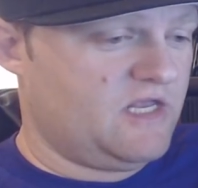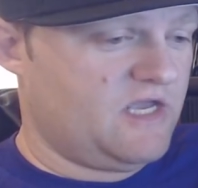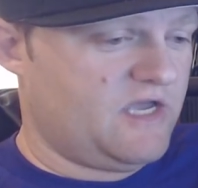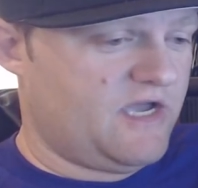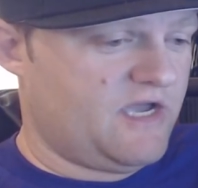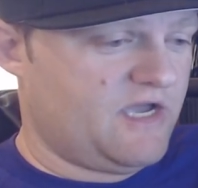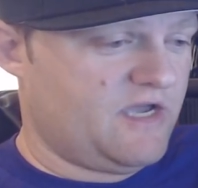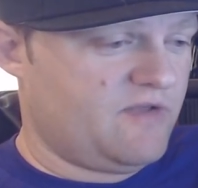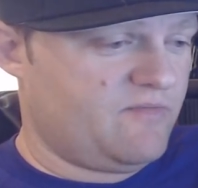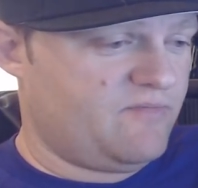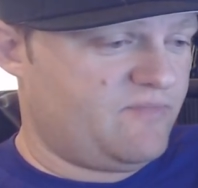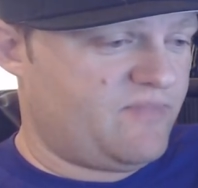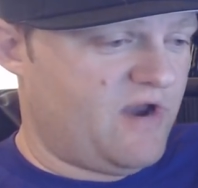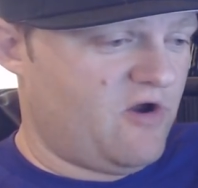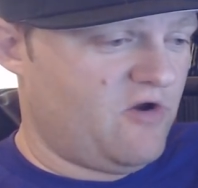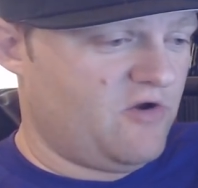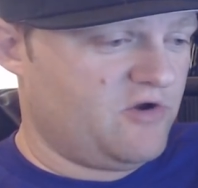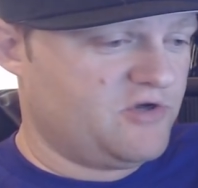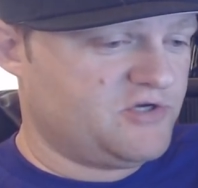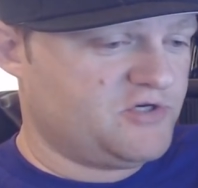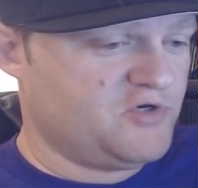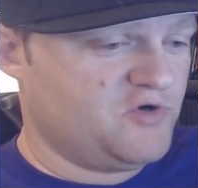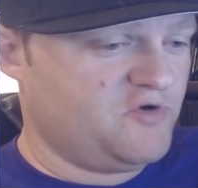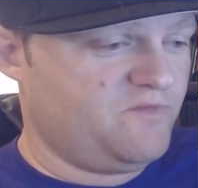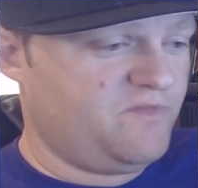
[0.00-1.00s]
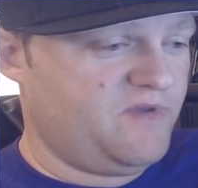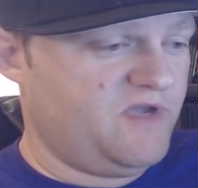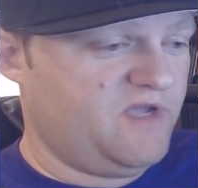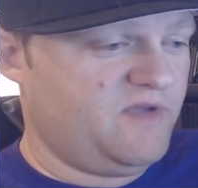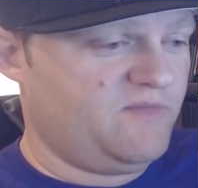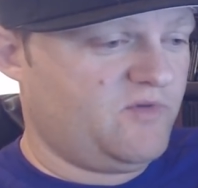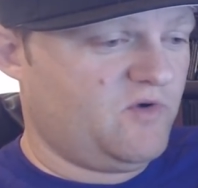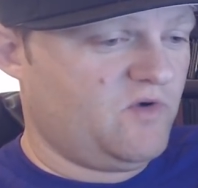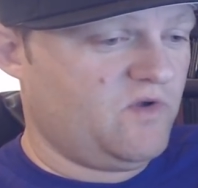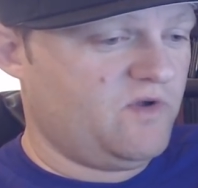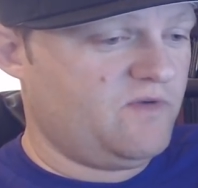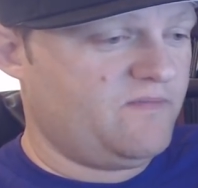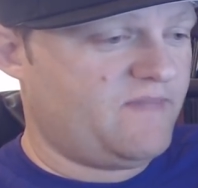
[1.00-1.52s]
uh, paratroop
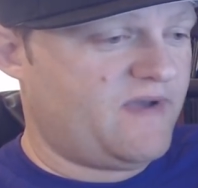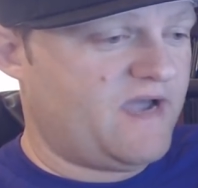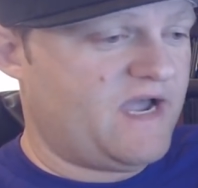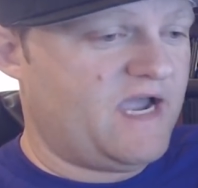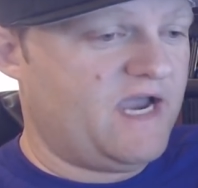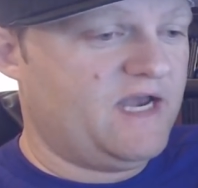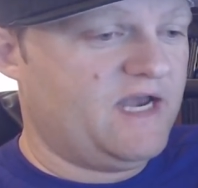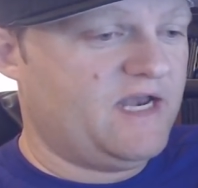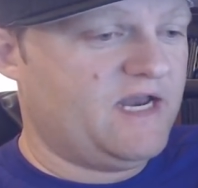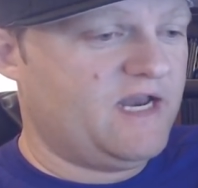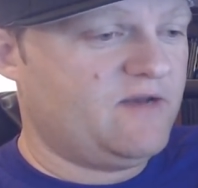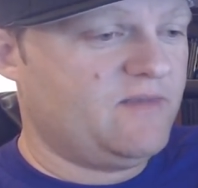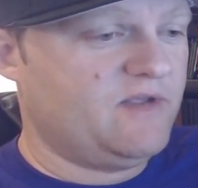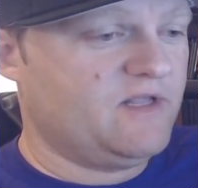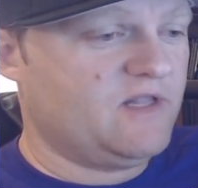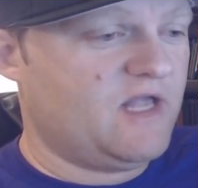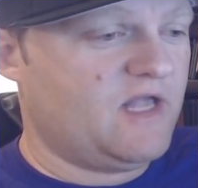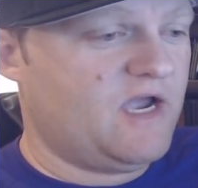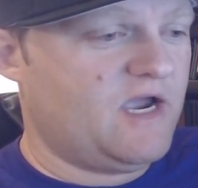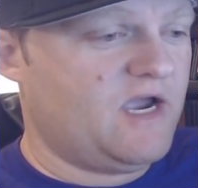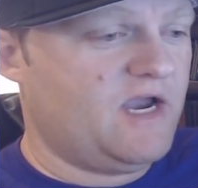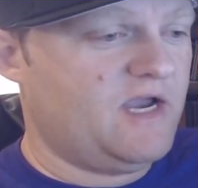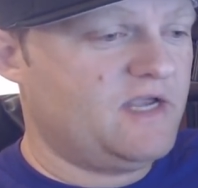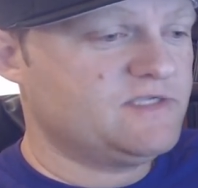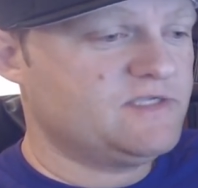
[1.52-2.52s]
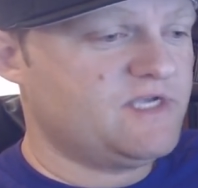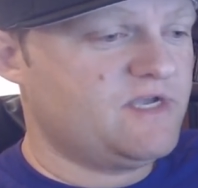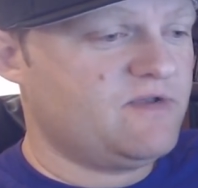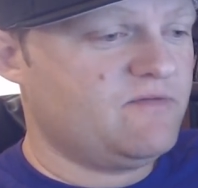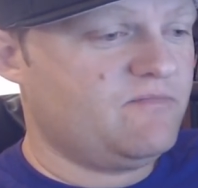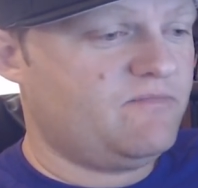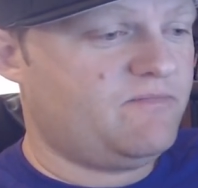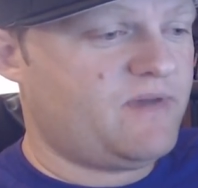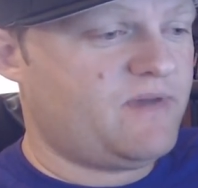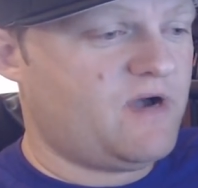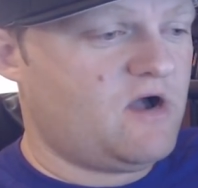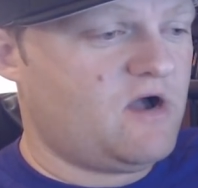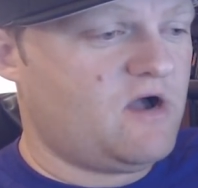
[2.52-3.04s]
people and behind enemy lines
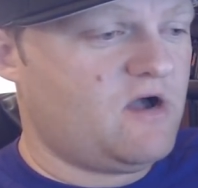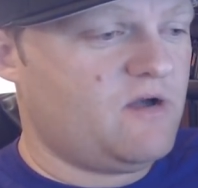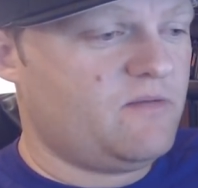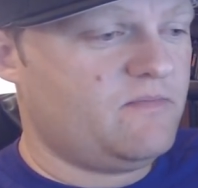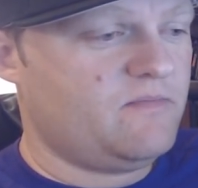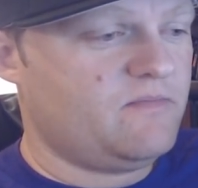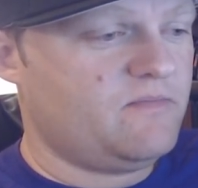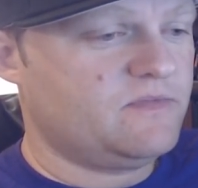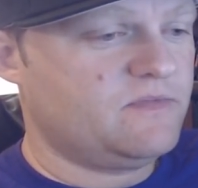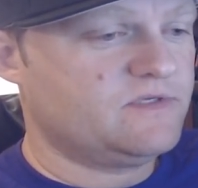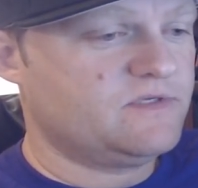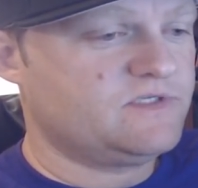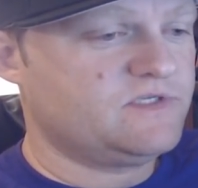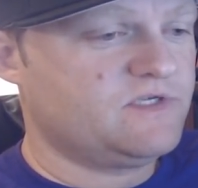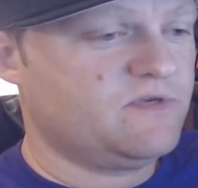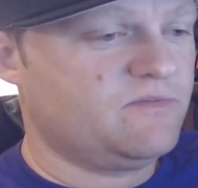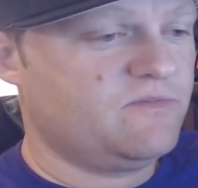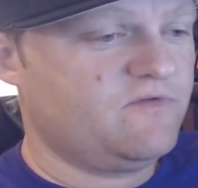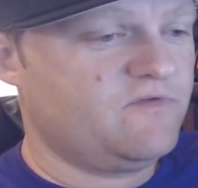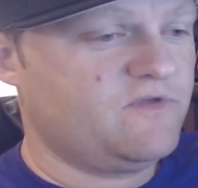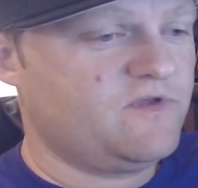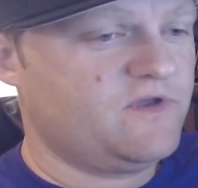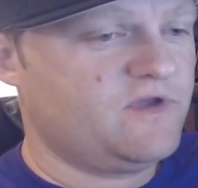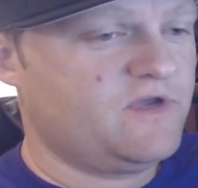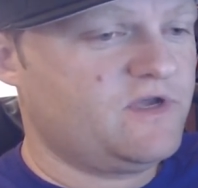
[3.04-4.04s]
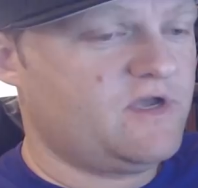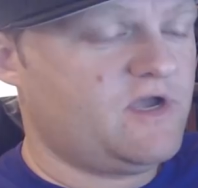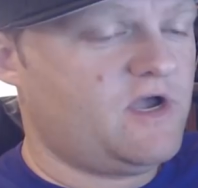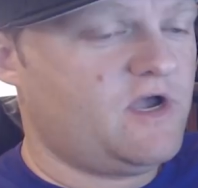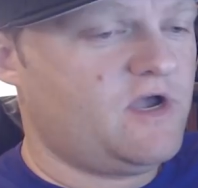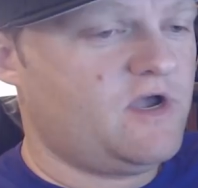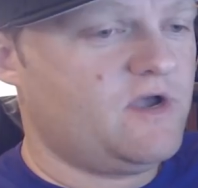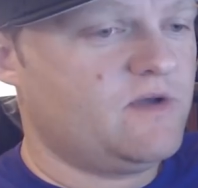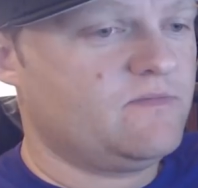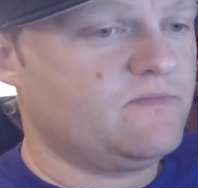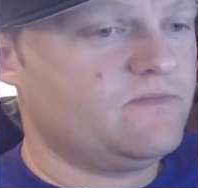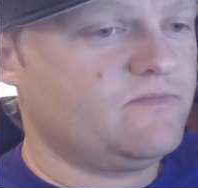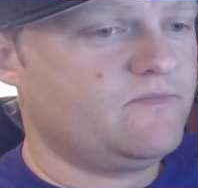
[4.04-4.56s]
and bomb some of the
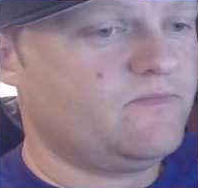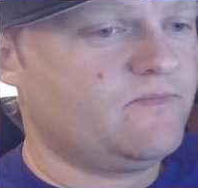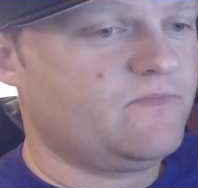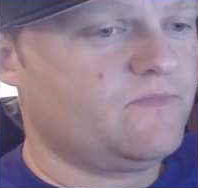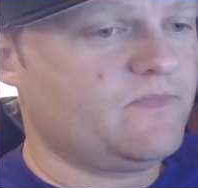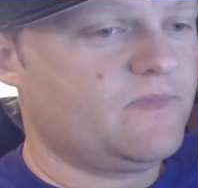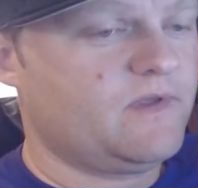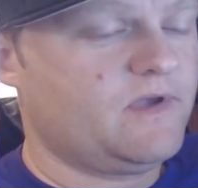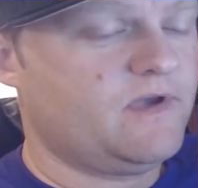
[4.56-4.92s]
um,